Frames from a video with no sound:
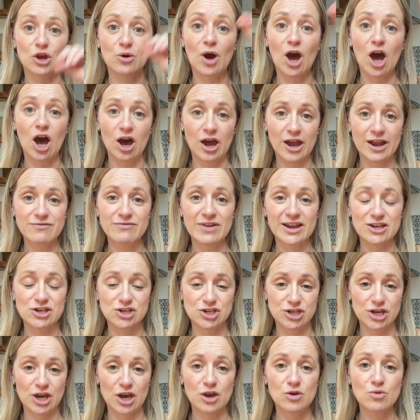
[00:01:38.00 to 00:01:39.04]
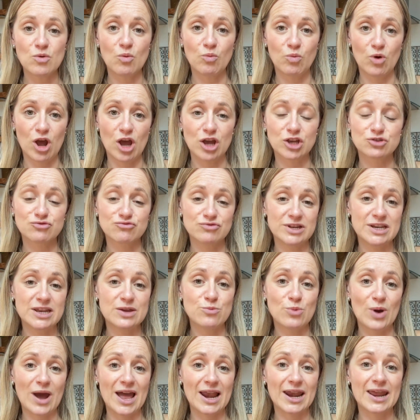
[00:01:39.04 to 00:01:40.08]
a high ratio works really
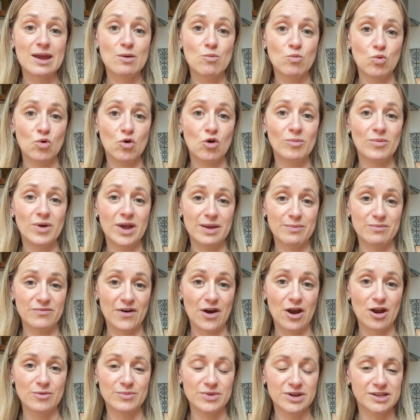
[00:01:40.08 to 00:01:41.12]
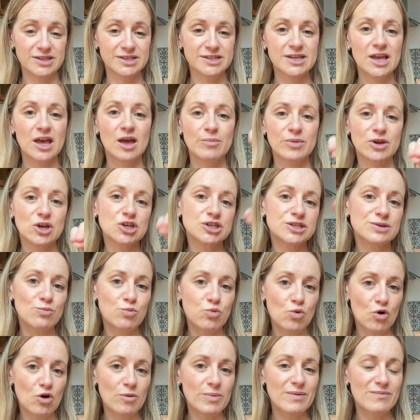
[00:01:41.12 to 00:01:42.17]
well in warm environments, because in
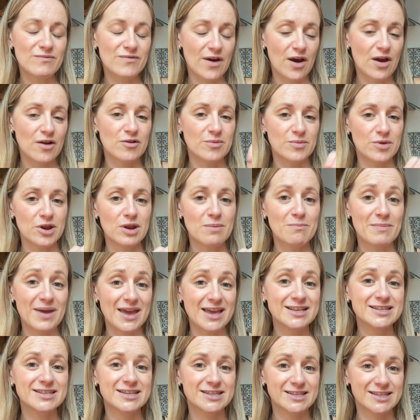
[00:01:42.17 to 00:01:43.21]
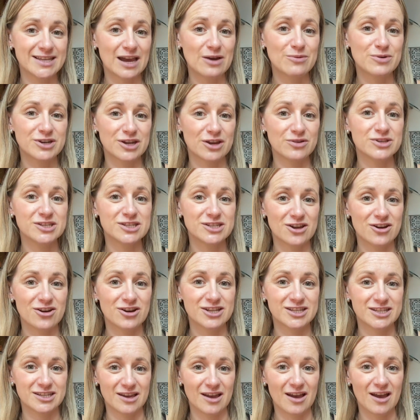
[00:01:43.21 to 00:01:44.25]
warm environment makes a sourdough
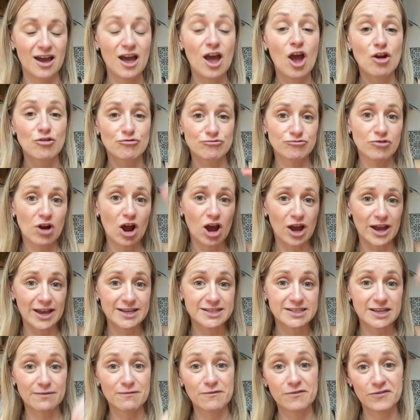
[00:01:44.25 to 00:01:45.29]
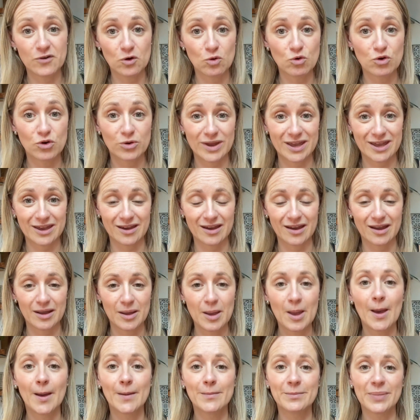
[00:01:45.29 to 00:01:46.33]
starter rise and fall quicker.
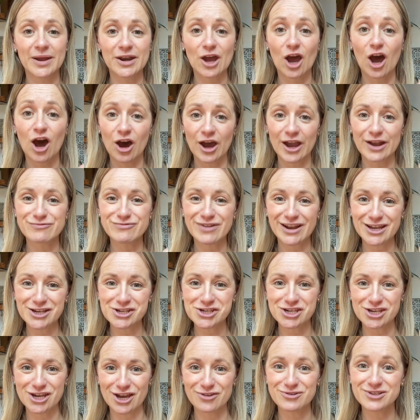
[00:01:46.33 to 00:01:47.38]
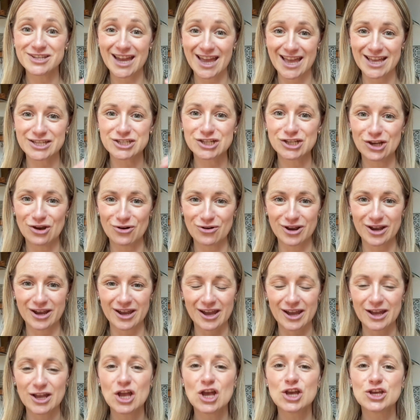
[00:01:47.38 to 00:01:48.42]
But a high ratio takes longer.
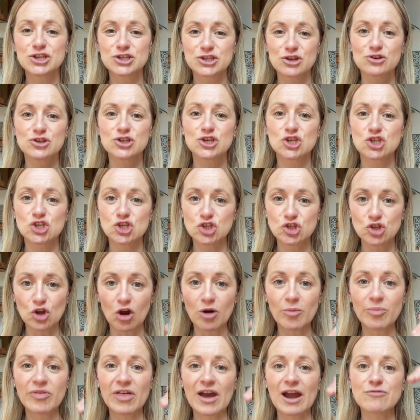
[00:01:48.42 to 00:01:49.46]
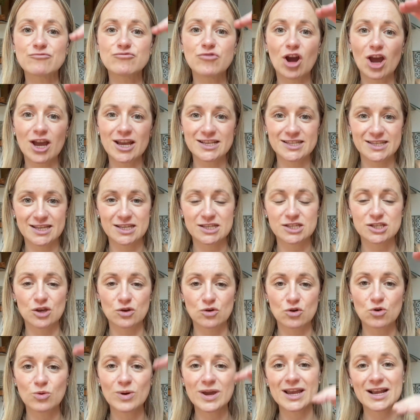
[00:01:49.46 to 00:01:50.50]
So to stop that rising so
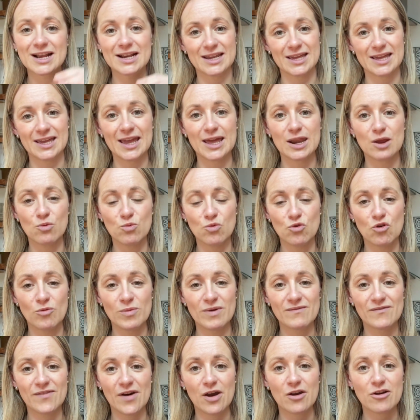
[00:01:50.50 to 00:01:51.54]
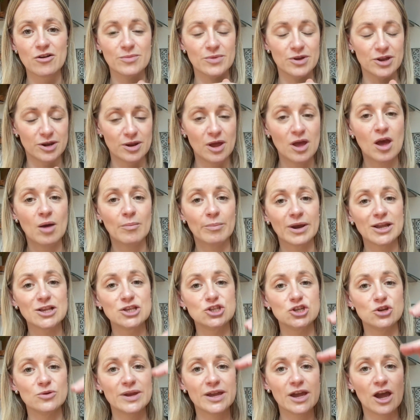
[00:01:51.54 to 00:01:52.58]
quickly in a warm environment, by
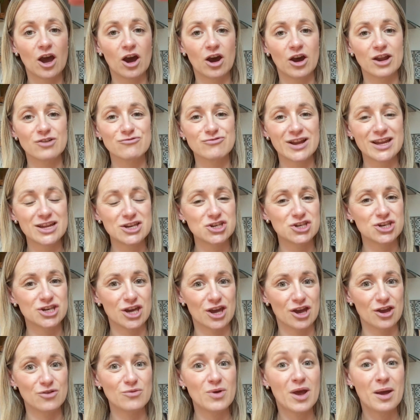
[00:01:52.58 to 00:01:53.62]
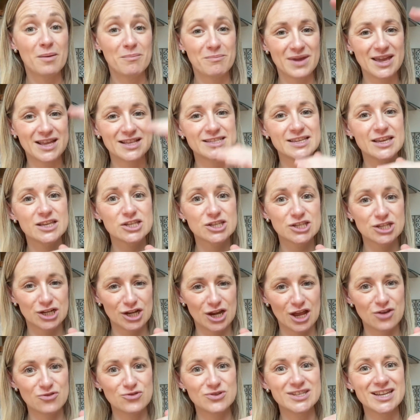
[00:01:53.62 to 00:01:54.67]
doing a high ratio means it
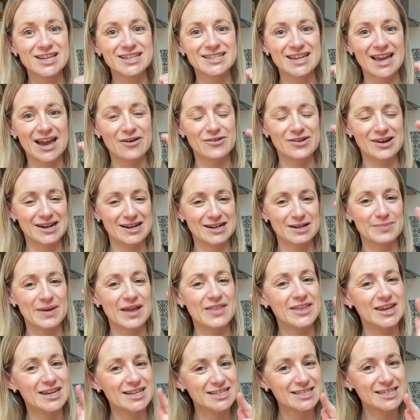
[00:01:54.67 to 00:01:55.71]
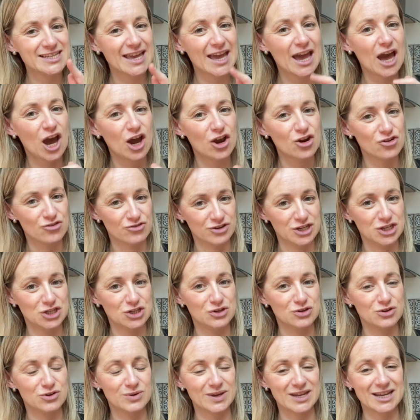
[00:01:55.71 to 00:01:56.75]
slows it down a little bit and then it doesn't get hungry too
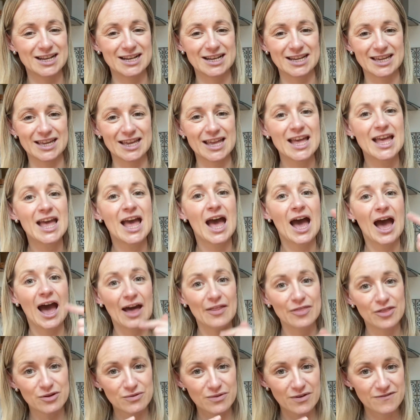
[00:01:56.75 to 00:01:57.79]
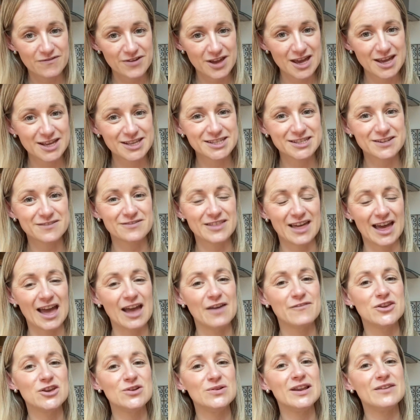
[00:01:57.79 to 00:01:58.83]
quickly. And the reverse of that, if
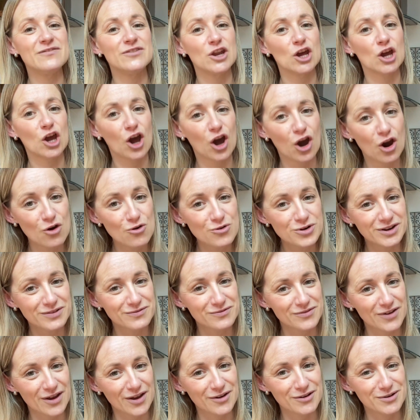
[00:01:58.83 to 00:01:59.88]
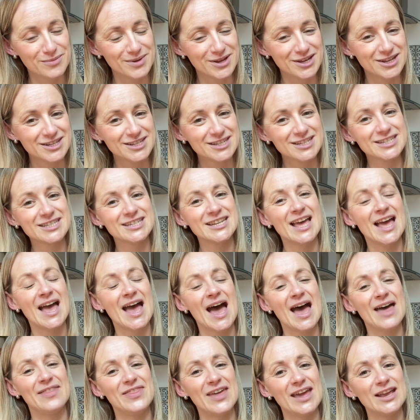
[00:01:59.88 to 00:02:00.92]
you live in a cold environment,
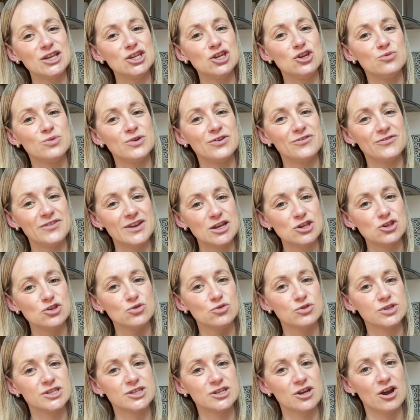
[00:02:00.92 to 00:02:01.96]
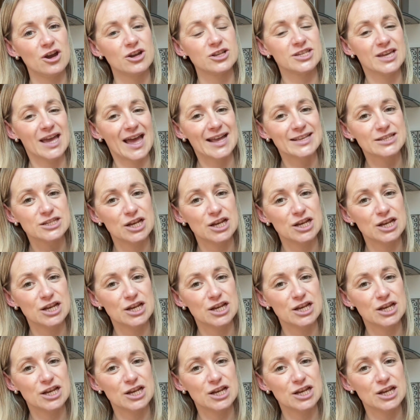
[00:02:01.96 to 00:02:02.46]
then you would feed your starter at a